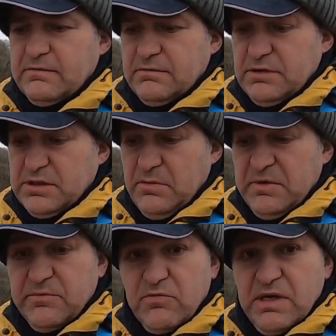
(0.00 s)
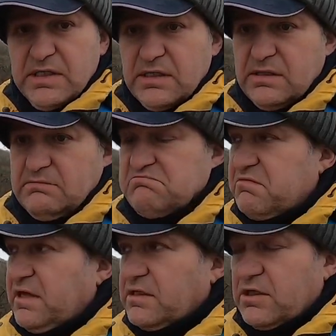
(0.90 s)
which some people may
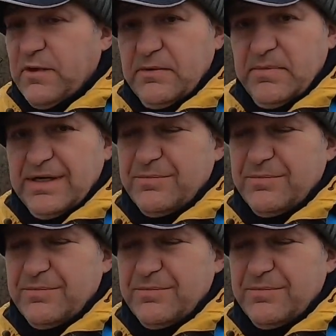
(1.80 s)
think is quite big,